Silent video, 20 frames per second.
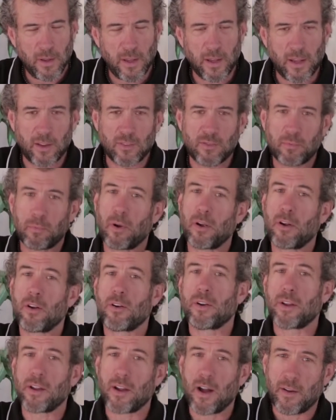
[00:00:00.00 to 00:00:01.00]
It gives
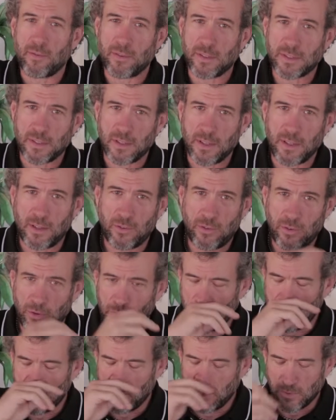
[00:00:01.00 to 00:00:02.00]
priority obviously
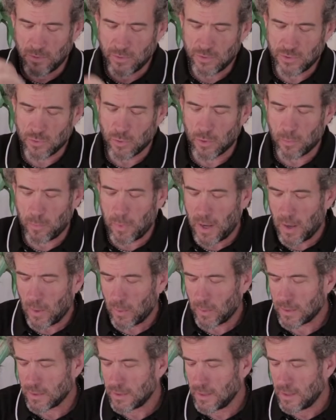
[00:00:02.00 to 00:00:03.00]
to shore
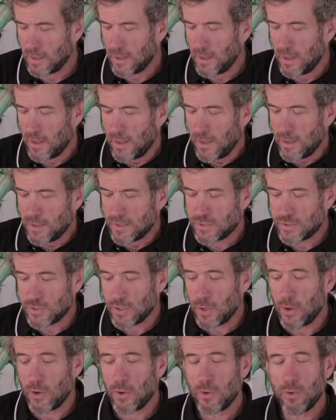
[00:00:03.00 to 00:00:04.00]
power.
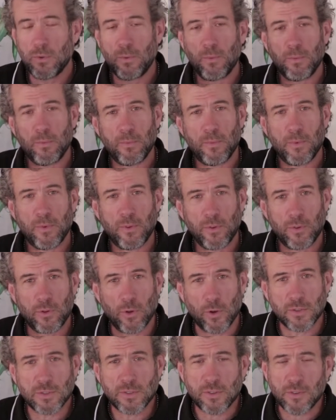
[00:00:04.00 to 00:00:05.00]
So
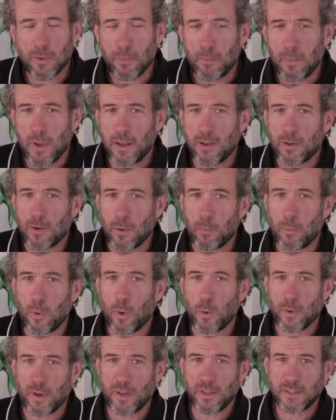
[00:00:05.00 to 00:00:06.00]
those are the main
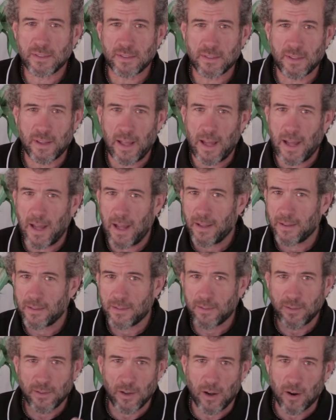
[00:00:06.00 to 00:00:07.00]
components
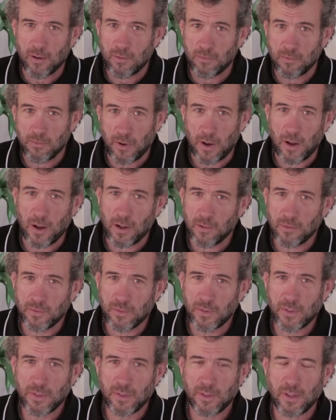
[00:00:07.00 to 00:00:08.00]
that are
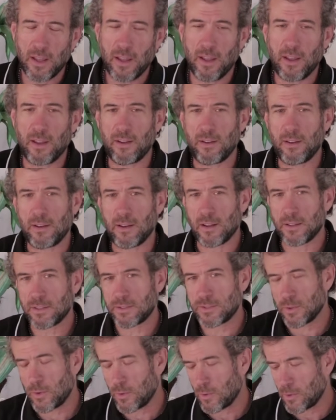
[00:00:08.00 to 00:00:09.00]
involved in a
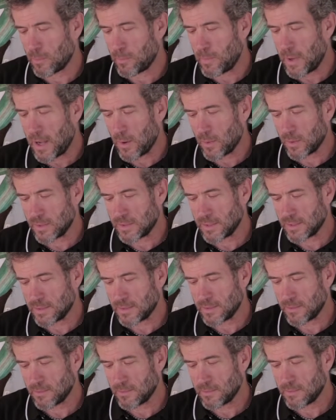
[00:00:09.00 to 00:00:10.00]
solar power
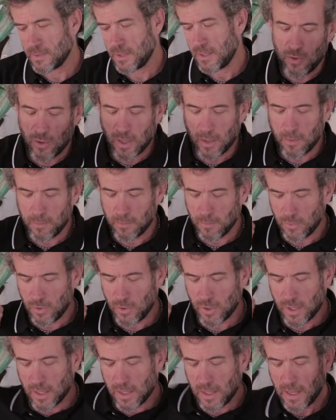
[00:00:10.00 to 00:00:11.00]
system. You
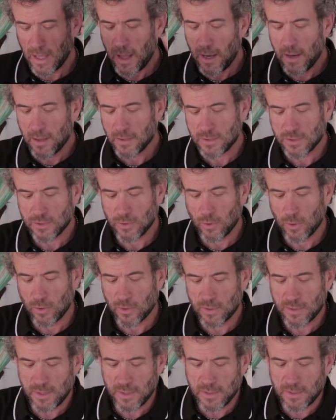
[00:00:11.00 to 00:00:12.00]
can get a
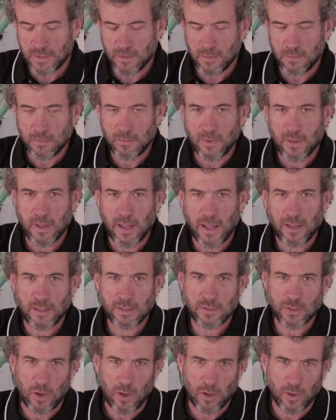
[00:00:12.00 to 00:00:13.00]
solar system that
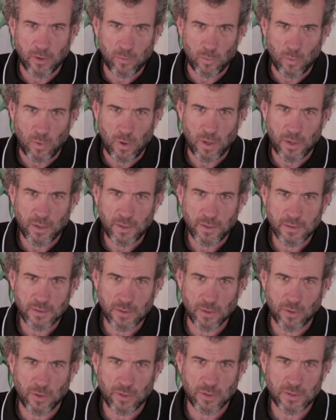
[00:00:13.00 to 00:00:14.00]
is all-in-one.
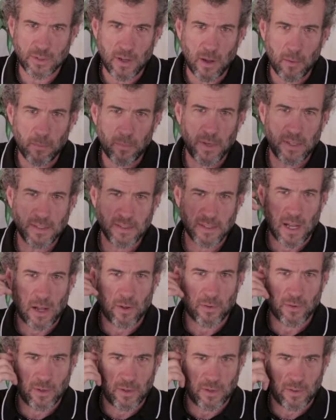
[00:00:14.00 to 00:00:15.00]
So there's companies
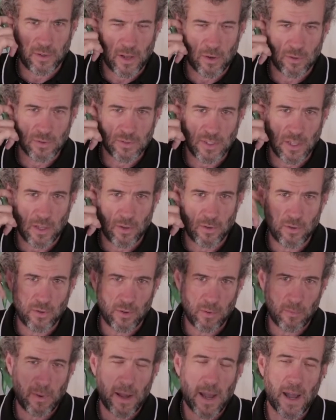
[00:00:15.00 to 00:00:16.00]
out there that'll sell
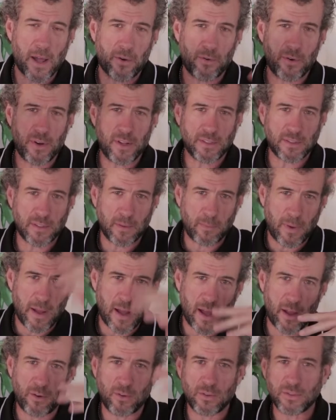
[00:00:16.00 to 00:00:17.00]
you the batteries, the
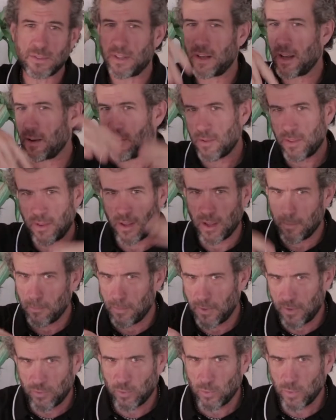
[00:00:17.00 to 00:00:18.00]
panels, and everything
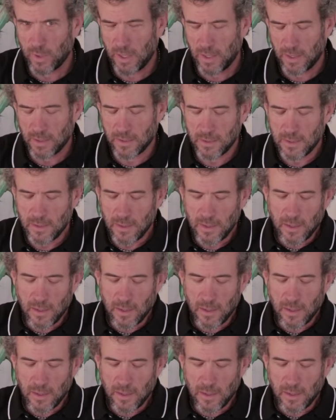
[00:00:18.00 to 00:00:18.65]
in between.